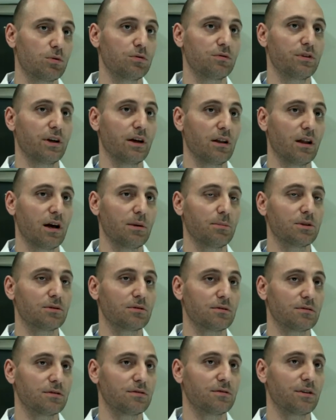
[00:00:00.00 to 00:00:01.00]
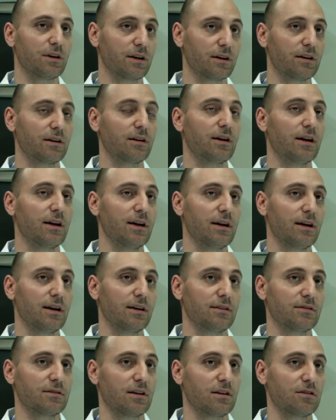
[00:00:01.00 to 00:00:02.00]
the alignment of the finger
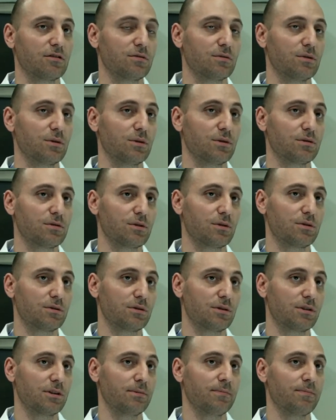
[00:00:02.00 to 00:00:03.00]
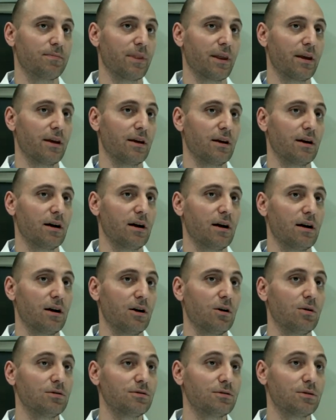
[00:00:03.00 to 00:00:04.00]
instead of doing surgery.
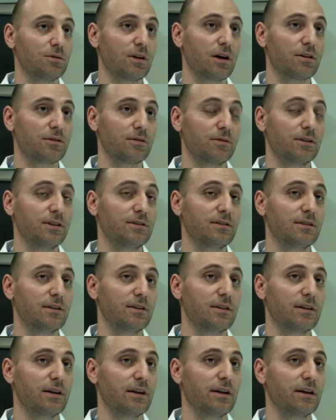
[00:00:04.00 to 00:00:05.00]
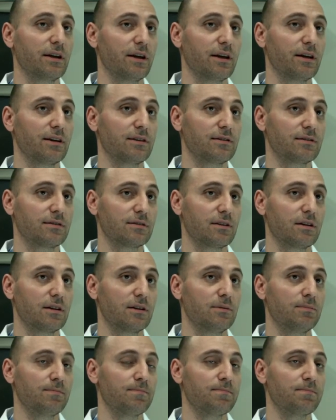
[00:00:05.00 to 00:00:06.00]
Also, another recent thing is
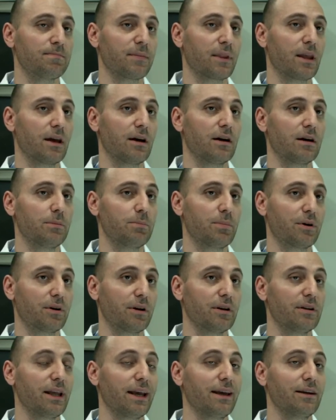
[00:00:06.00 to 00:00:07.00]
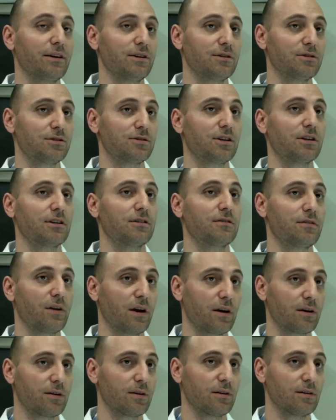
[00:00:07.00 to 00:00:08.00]
percutaneous trigger
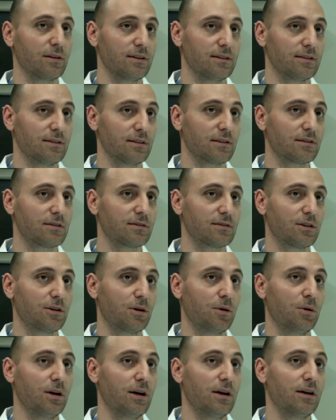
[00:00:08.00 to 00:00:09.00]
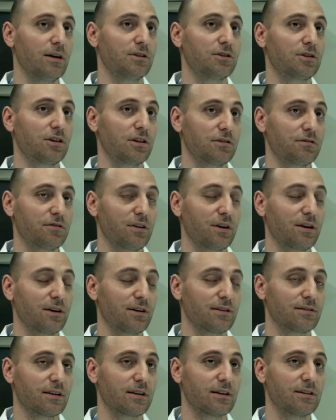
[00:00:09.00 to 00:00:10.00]
finger releases. So the trigger
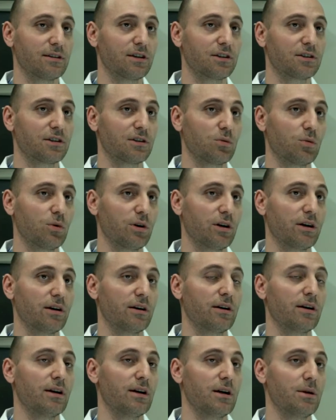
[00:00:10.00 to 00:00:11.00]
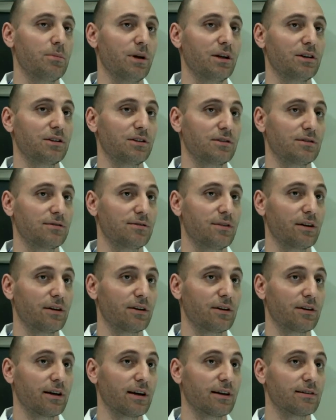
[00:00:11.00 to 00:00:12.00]
finger is a condition where patient's
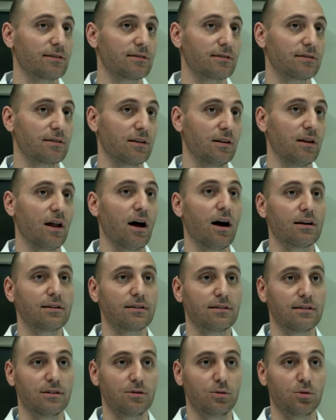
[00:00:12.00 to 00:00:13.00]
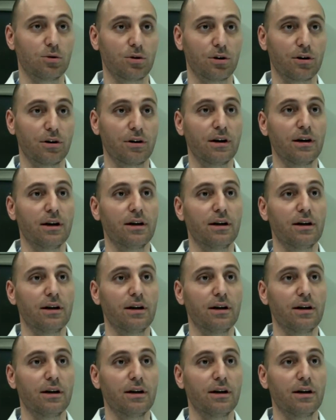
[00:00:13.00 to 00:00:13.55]
finger gets locked or